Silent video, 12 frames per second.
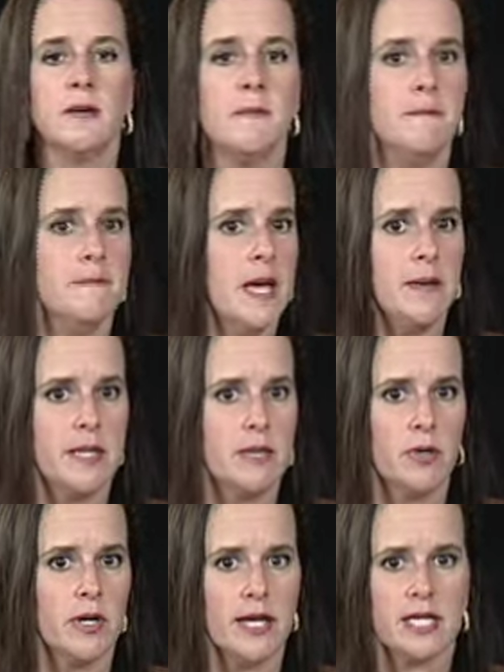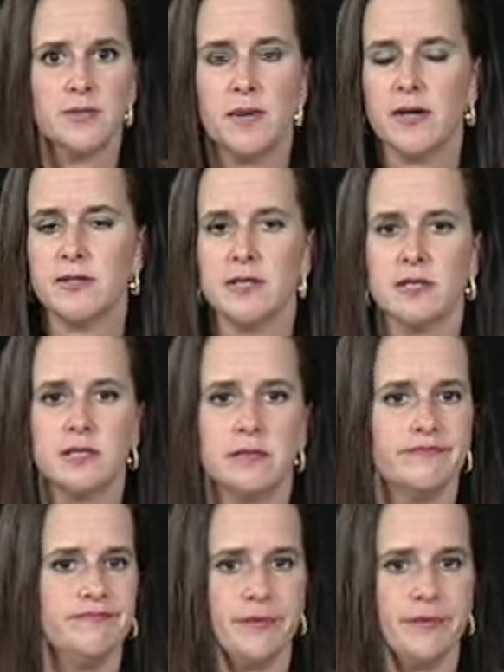Maybe one of the ex-spouses,